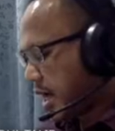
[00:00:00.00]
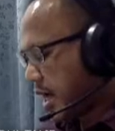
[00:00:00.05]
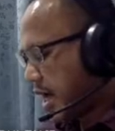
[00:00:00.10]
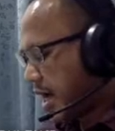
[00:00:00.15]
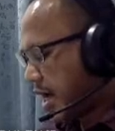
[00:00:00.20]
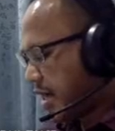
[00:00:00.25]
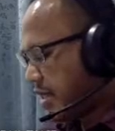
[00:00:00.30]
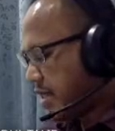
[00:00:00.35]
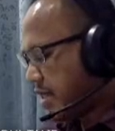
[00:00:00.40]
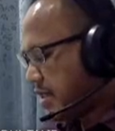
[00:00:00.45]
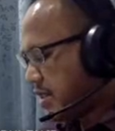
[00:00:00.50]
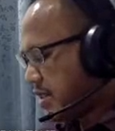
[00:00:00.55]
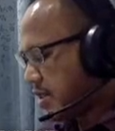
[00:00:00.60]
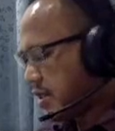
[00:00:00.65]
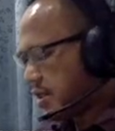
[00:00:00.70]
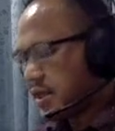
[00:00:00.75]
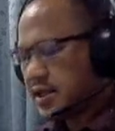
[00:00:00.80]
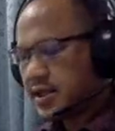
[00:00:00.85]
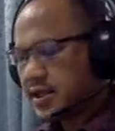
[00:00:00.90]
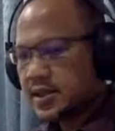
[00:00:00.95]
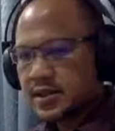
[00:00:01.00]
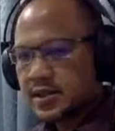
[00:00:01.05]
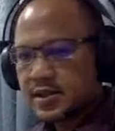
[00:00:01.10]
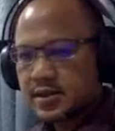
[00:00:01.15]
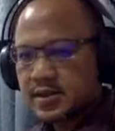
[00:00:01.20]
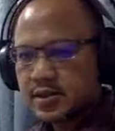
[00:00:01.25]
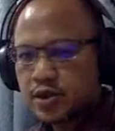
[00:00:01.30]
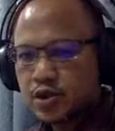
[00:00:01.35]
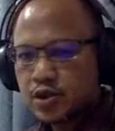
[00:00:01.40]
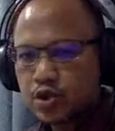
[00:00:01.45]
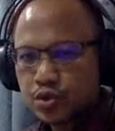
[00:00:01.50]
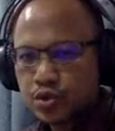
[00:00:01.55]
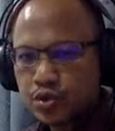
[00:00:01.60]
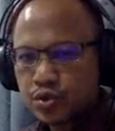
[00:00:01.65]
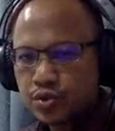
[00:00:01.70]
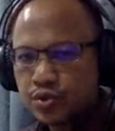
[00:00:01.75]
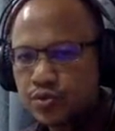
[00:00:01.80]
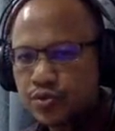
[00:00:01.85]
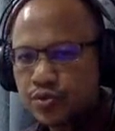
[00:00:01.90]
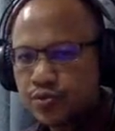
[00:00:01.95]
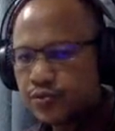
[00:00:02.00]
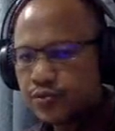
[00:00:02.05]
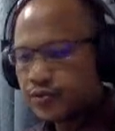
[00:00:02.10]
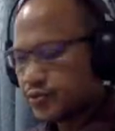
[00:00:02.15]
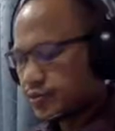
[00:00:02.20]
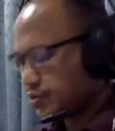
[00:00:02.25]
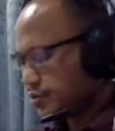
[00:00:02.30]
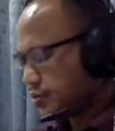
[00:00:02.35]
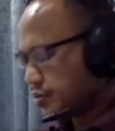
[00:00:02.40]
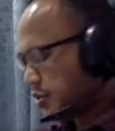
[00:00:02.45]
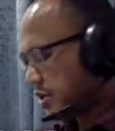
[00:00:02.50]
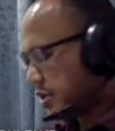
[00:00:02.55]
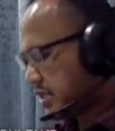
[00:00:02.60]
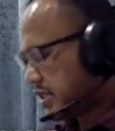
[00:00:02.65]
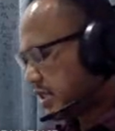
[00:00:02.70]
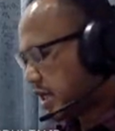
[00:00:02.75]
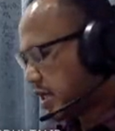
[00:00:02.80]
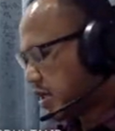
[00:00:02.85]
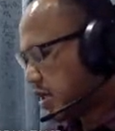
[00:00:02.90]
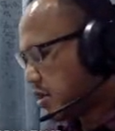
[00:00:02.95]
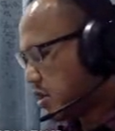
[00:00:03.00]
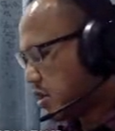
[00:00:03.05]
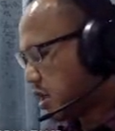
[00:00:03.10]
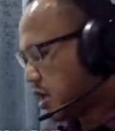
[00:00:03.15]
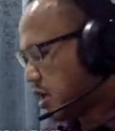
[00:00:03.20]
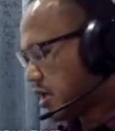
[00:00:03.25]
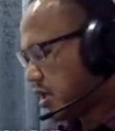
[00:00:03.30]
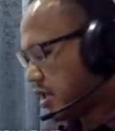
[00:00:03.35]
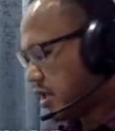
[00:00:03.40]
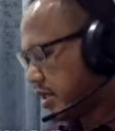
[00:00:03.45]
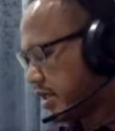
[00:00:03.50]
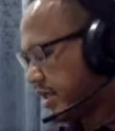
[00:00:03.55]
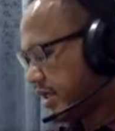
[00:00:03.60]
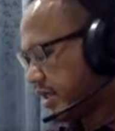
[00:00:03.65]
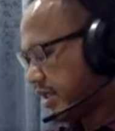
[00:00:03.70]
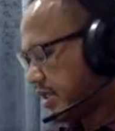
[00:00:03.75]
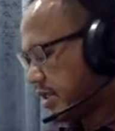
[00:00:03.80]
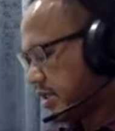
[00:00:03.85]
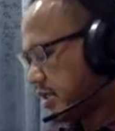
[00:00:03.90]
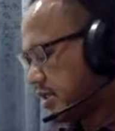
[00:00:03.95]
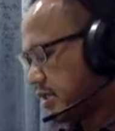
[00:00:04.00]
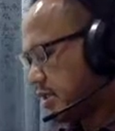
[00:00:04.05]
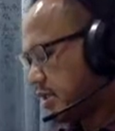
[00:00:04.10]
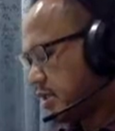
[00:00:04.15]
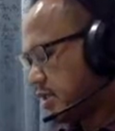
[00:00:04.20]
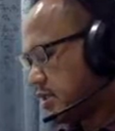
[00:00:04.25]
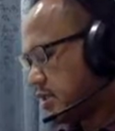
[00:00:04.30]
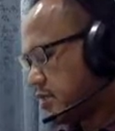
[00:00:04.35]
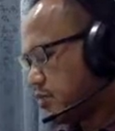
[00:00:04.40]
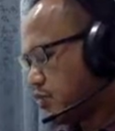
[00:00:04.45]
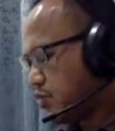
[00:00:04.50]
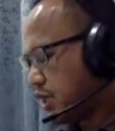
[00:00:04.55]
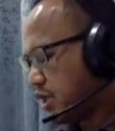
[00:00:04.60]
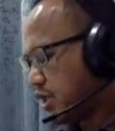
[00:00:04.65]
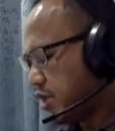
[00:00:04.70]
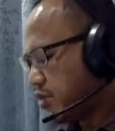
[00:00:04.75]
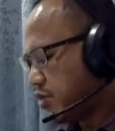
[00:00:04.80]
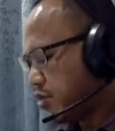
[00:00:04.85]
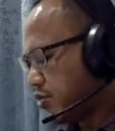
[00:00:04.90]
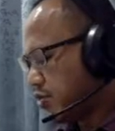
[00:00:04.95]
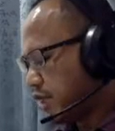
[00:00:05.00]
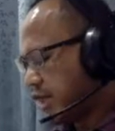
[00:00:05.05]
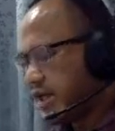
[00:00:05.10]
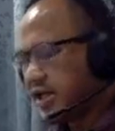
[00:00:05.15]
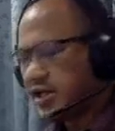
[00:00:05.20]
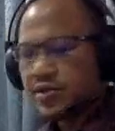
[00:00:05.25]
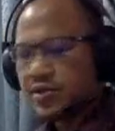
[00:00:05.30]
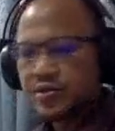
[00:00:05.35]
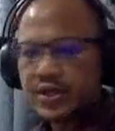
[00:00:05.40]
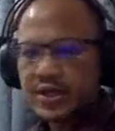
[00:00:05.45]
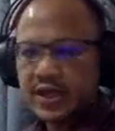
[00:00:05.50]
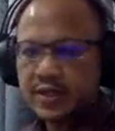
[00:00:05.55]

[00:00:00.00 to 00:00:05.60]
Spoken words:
An, to, taqra, read. So what do you like to read?